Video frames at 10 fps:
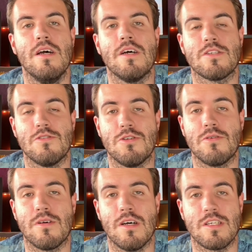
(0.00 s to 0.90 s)
So do
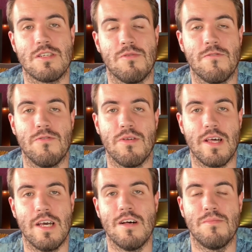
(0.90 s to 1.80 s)
go and ask someone for that
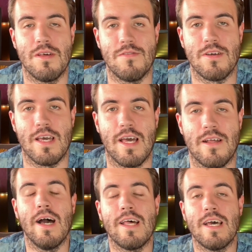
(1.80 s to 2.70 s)
help if you can.
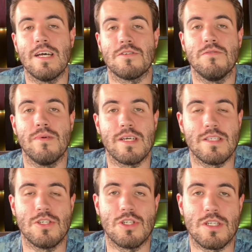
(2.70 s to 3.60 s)
And as always,
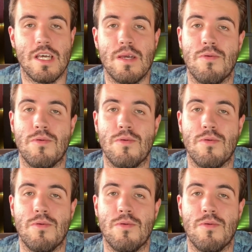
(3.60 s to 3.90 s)
just keep